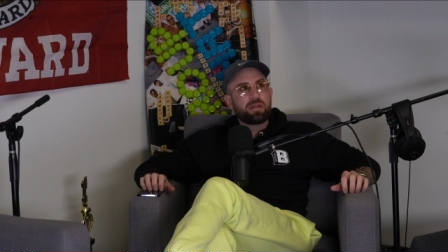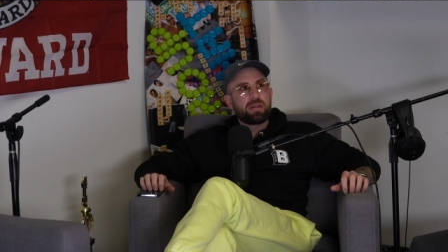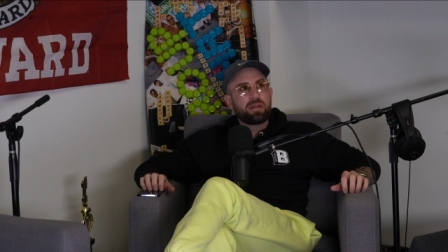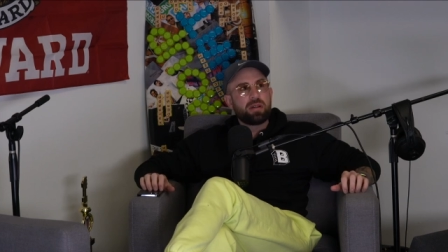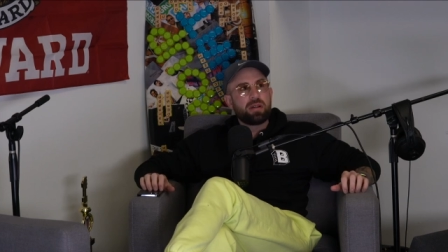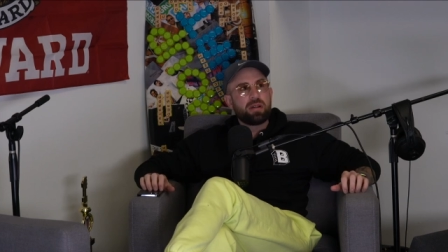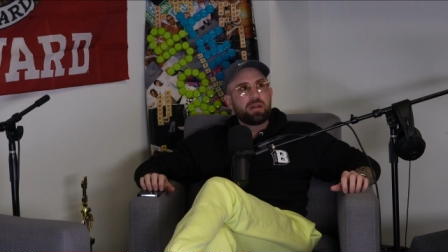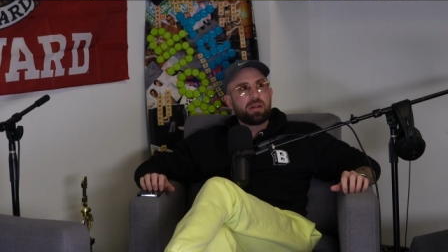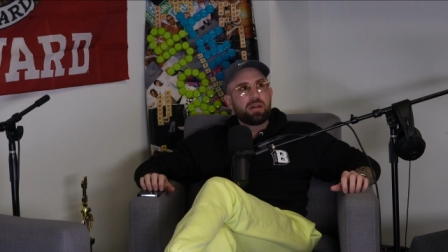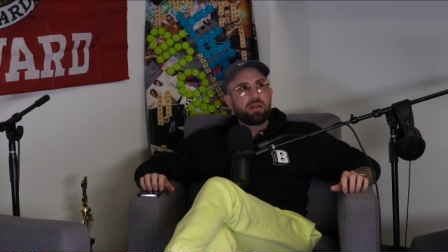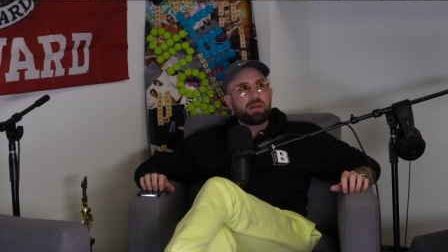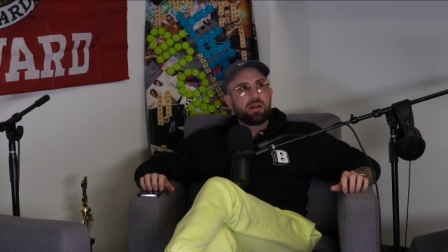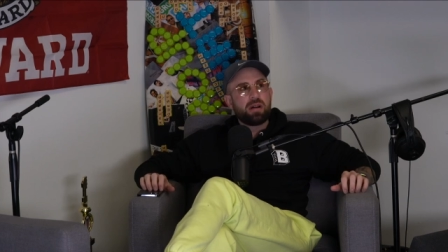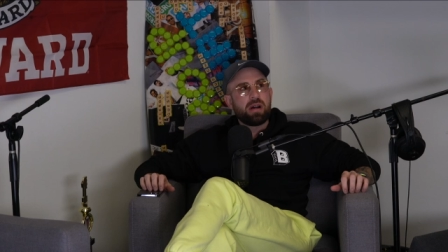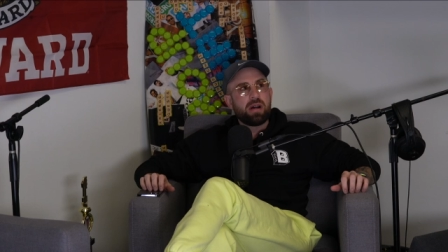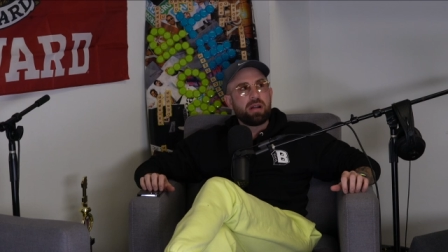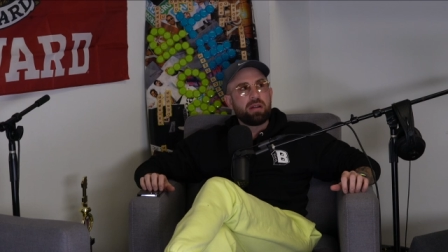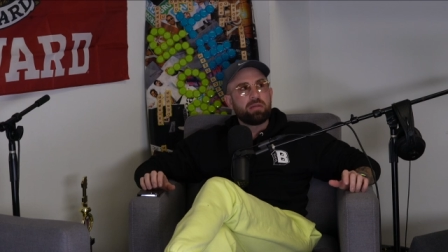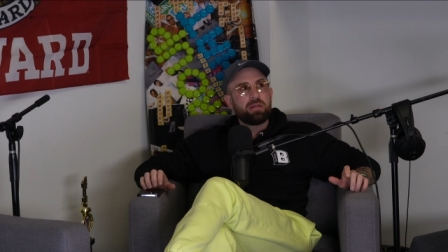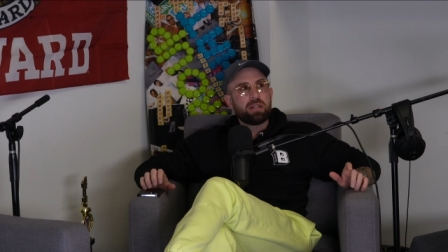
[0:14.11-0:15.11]
Okay.
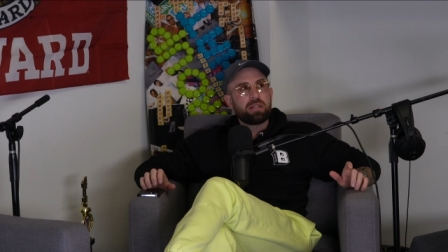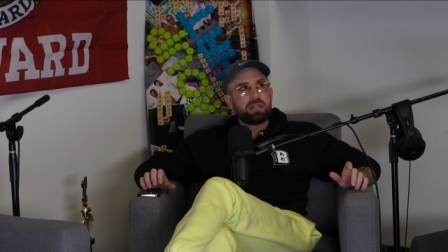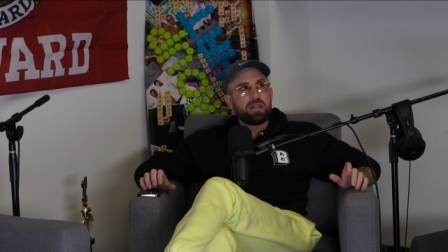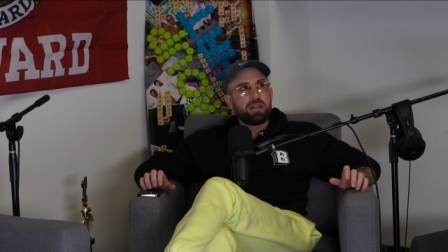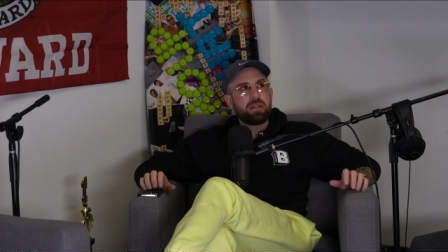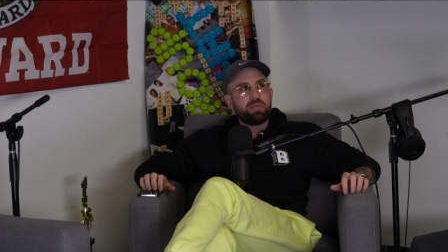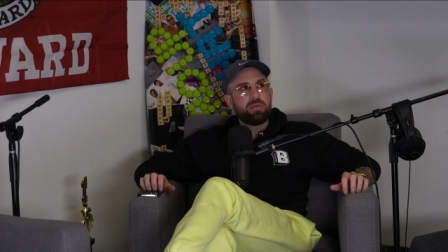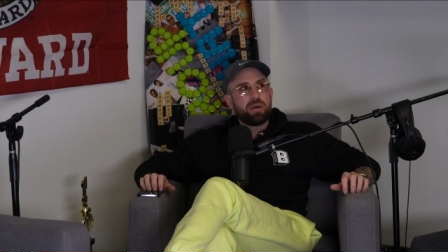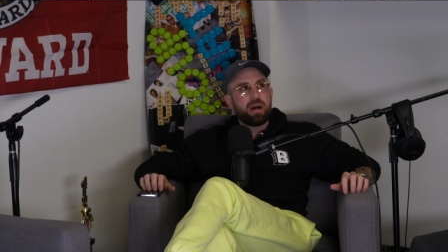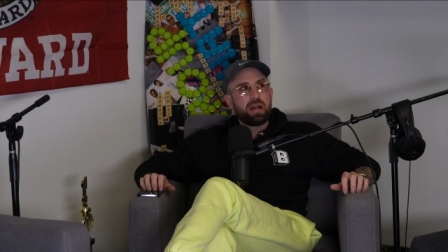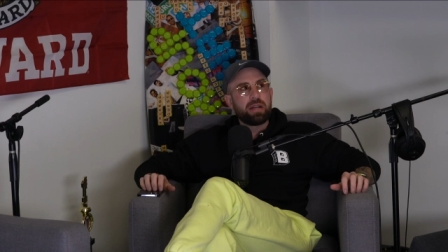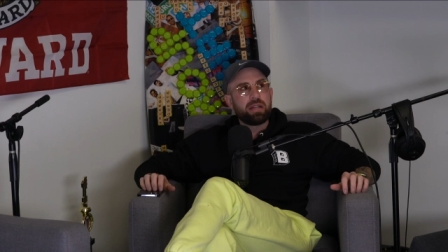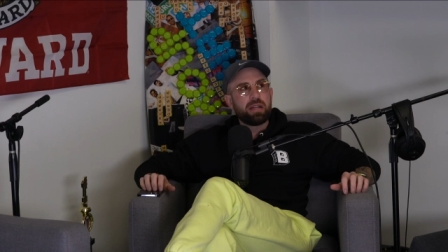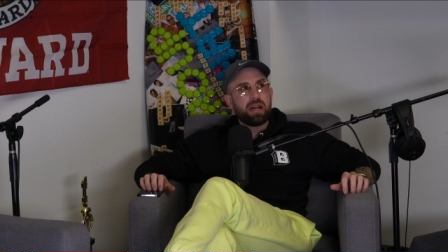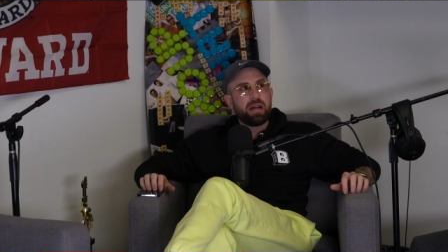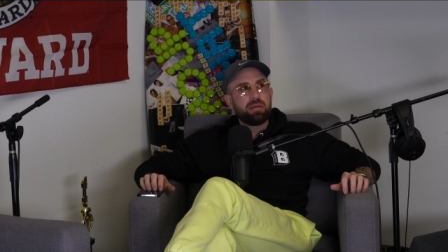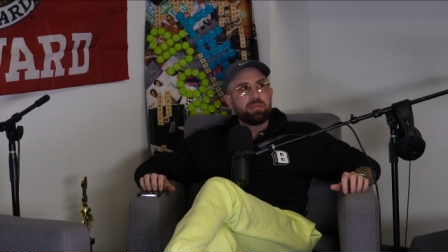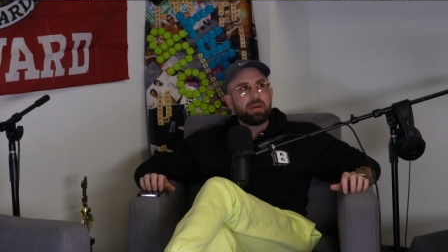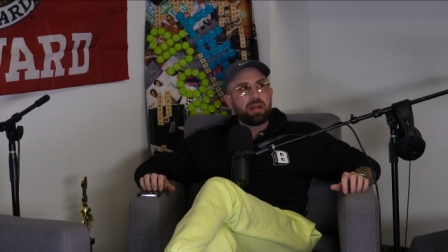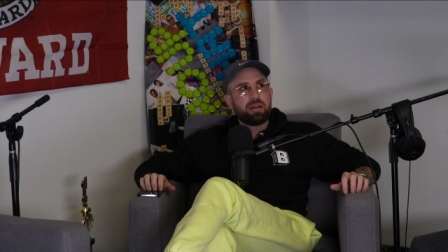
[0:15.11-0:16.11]
I don't want to tell you why
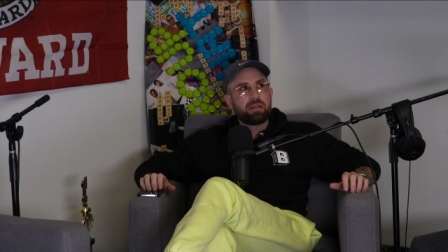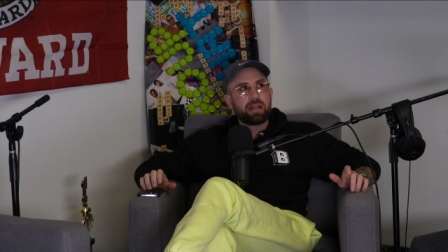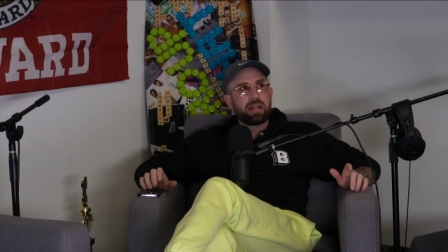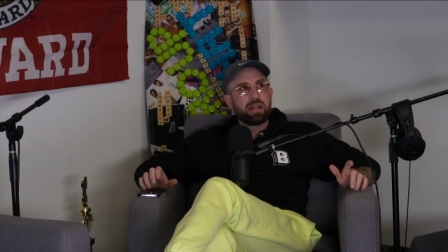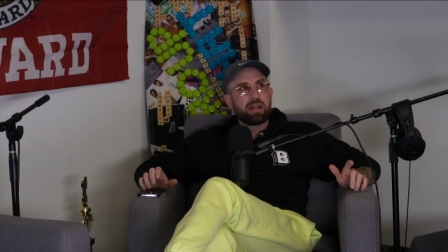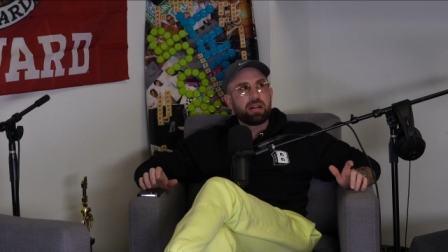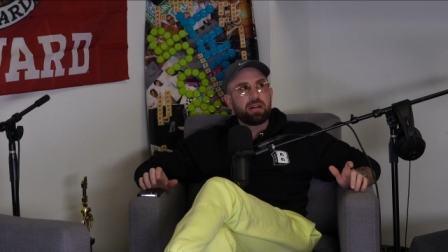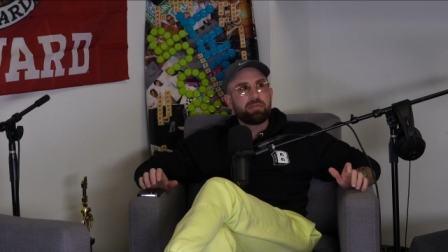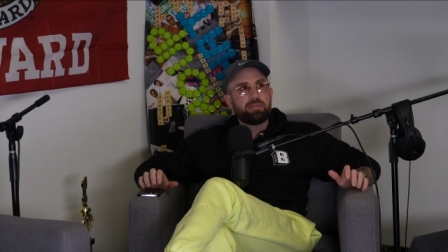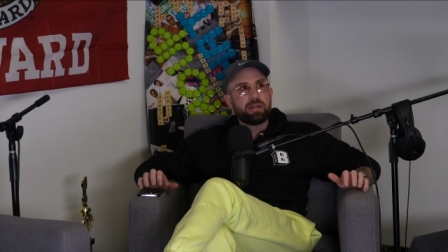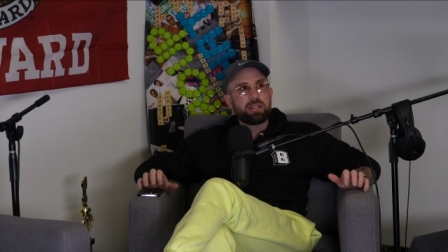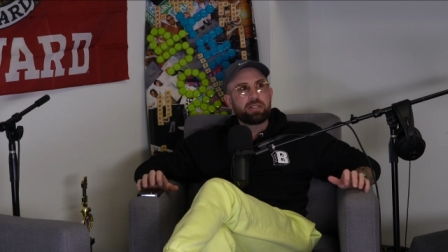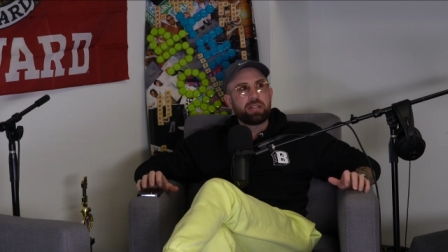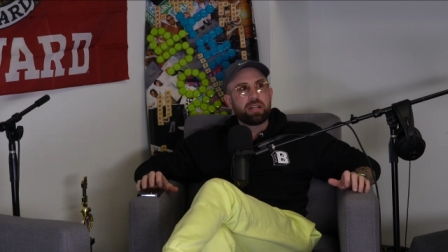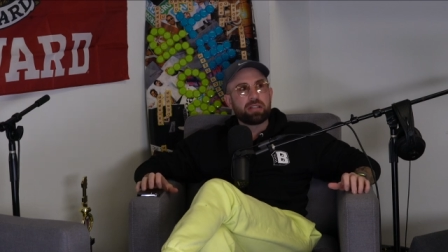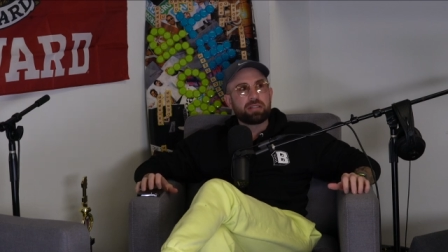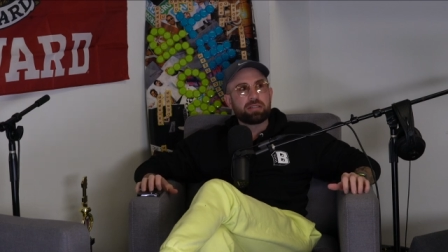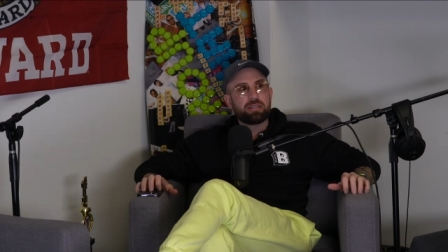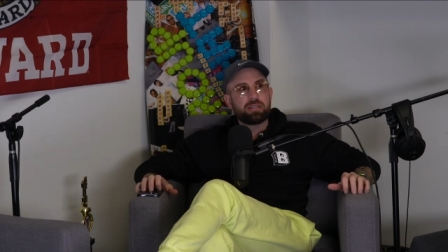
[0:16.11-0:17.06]
yet, but I'll get it off my chest